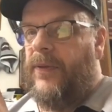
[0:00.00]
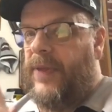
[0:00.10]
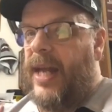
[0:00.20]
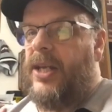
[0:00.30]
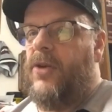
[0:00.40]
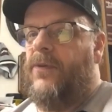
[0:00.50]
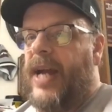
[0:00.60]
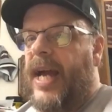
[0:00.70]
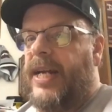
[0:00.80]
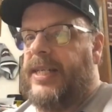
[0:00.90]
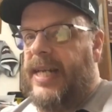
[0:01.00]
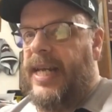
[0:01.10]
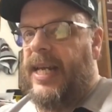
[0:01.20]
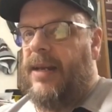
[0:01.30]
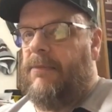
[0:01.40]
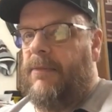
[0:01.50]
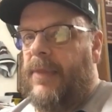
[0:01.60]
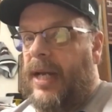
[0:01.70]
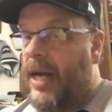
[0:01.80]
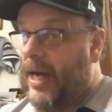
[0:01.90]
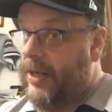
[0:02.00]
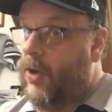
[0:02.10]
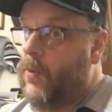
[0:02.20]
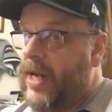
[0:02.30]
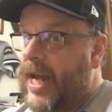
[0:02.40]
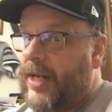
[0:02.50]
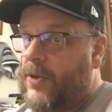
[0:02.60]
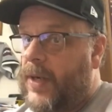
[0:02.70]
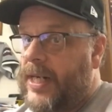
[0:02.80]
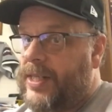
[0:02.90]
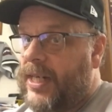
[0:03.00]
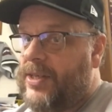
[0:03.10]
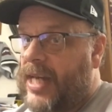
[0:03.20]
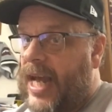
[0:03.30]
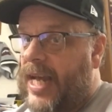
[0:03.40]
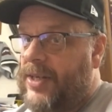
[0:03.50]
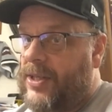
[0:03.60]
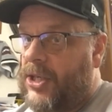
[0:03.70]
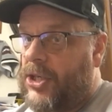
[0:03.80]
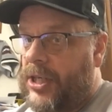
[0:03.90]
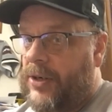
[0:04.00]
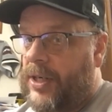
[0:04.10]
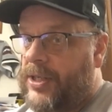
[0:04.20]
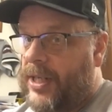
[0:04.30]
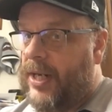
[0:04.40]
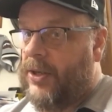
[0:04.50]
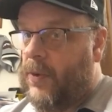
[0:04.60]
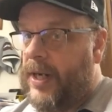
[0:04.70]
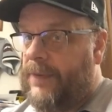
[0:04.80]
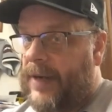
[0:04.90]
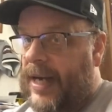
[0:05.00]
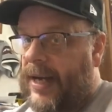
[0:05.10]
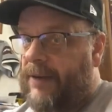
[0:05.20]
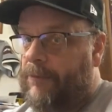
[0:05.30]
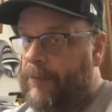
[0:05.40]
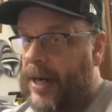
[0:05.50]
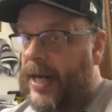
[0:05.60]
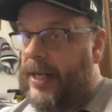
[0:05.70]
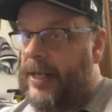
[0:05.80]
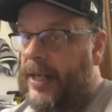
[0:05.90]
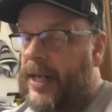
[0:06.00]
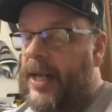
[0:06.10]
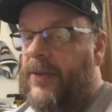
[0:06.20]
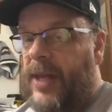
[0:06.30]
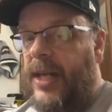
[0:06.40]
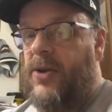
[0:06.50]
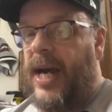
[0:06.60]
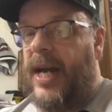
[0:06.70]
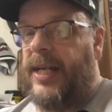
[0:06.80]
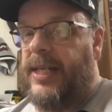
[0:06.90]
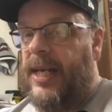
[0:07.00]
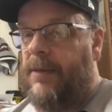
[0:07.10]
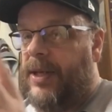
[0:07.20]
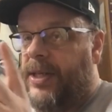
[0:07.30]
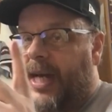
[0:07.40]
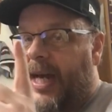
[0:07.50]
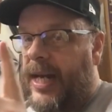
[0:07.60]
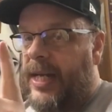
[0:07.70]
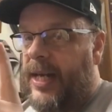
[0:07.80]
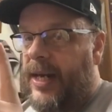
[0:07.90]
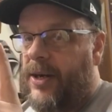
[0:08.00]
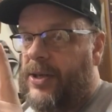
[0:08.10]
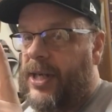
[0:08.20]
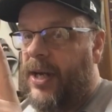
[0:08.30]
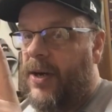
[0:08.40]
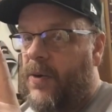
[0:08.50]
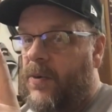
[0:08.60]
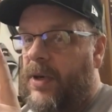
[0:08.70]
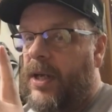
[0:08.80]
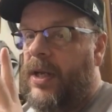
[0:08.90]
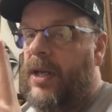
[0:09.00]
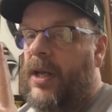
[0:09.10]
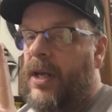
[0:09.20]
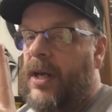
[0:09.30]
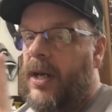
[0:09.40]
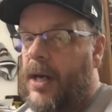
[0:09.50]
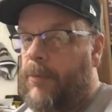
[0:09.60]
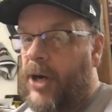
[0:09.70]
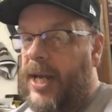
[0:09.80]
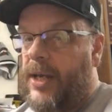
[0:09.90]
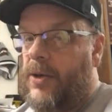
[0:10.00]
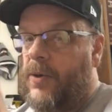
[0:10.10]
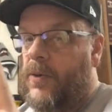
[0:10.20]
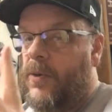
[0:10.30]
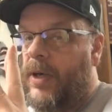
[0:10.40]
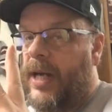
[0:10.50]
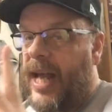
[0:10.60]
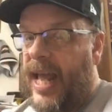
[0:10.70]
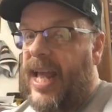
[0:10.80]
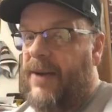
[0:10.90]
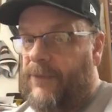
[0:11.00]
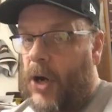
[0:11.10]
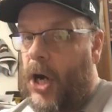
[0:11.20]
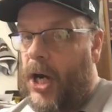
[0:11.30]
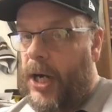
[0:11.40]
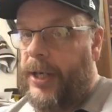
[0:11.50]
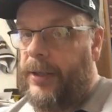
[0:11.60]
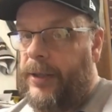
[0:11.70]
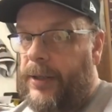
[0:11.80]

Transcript: then you've got a team. I know we got 26 guys this year instead of 25, but then you got a team that's got Encarnacion, Abreu, and Vaughn,